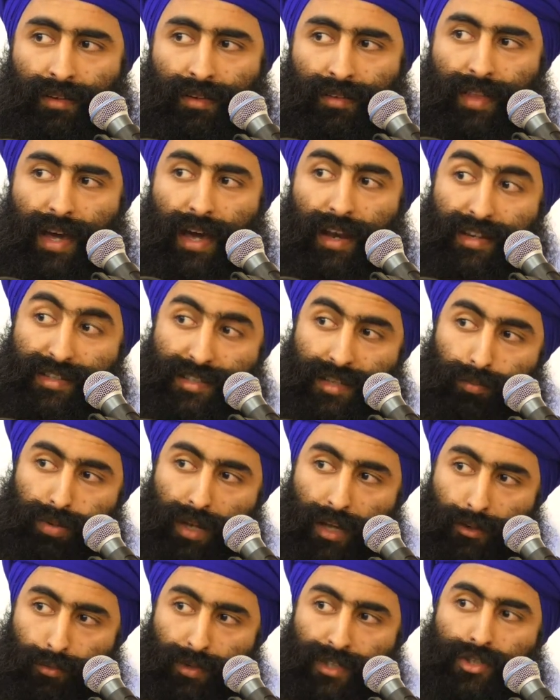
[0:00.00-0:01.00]
That is the
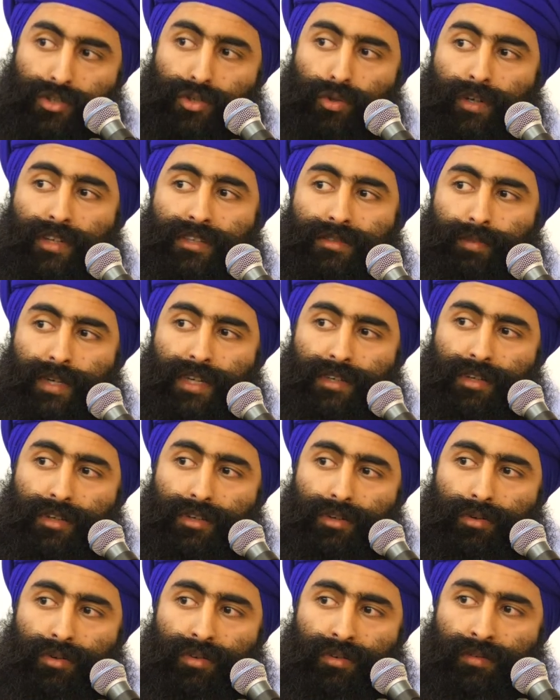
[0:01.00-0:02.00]
blood which joins me to
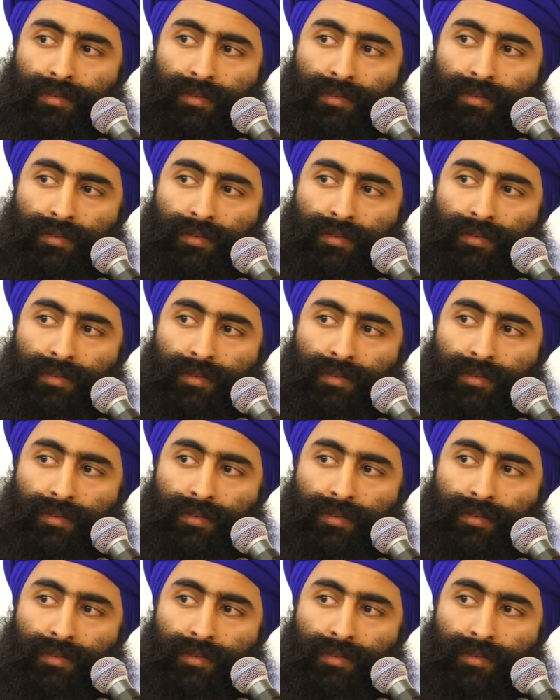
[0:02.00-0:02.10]
you.